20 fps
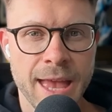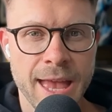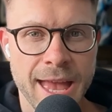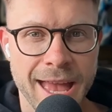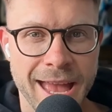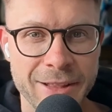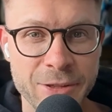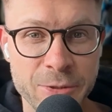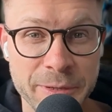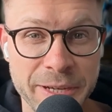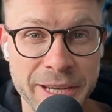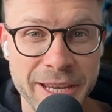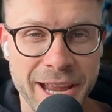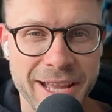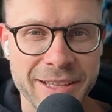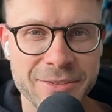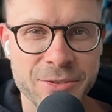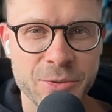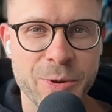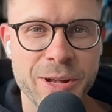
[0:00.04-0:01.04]
Hello, everybody,
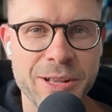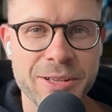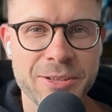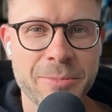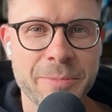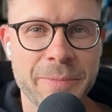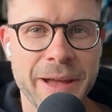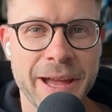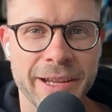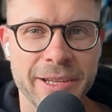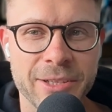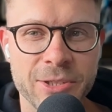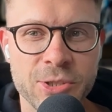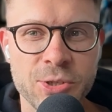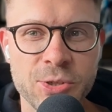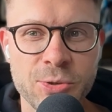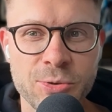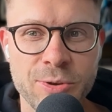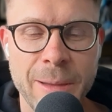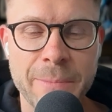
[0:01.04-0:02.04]
and welcome back
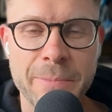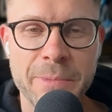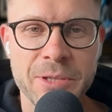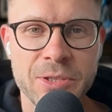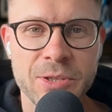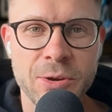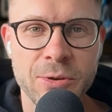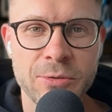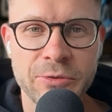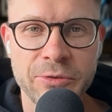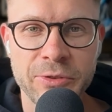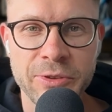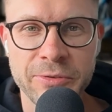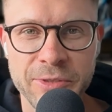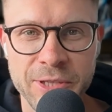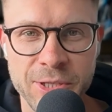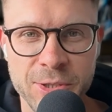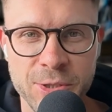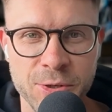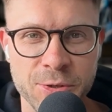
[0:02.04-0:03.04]
to episode
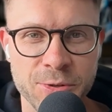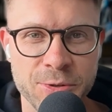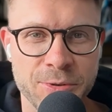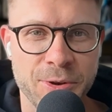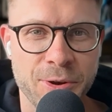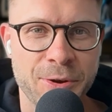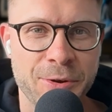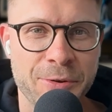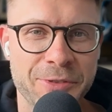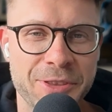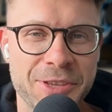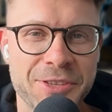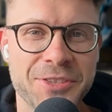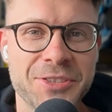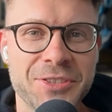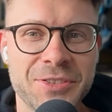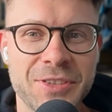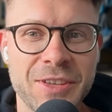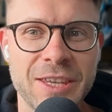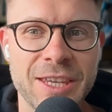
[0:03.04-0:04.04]
52 of This
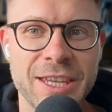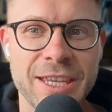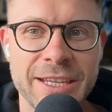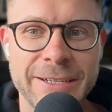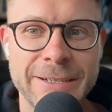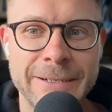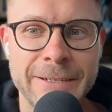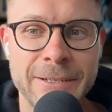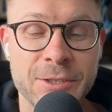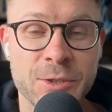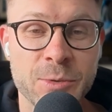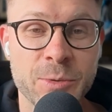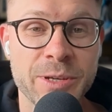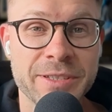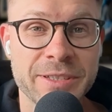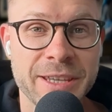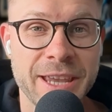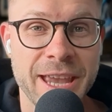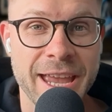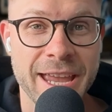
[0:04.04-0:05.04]
is the Year, the
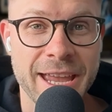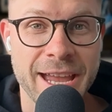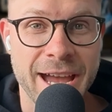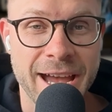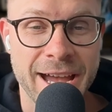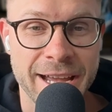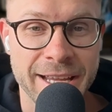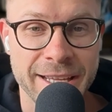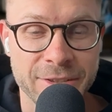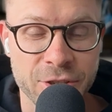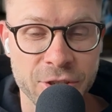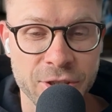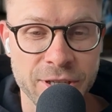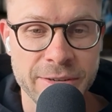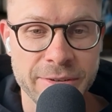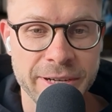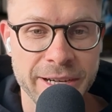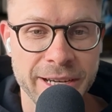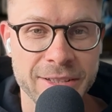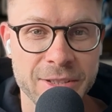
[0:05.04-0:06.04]
Swiss AI
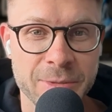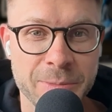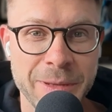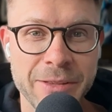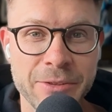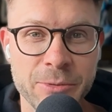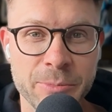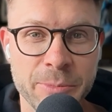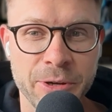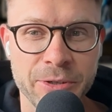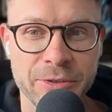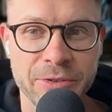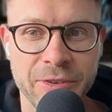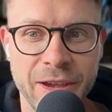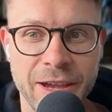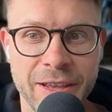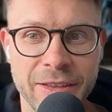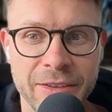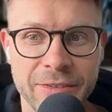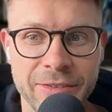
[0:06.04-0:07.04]
Engineering and Builder
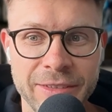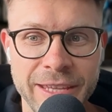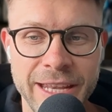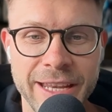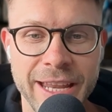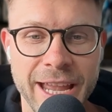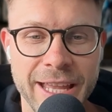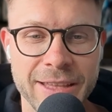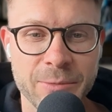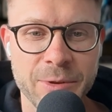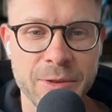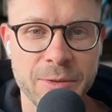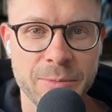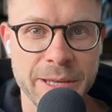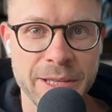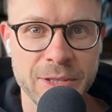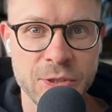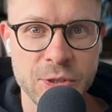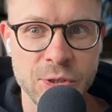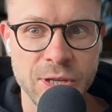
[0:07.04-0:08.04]
podcast. Yet again with
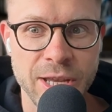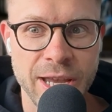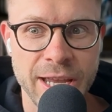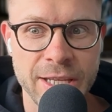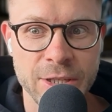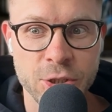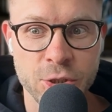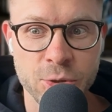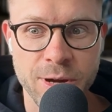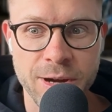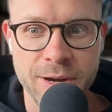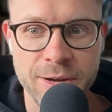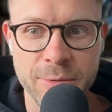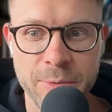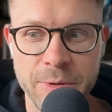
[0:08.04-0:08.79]
me today, Joao.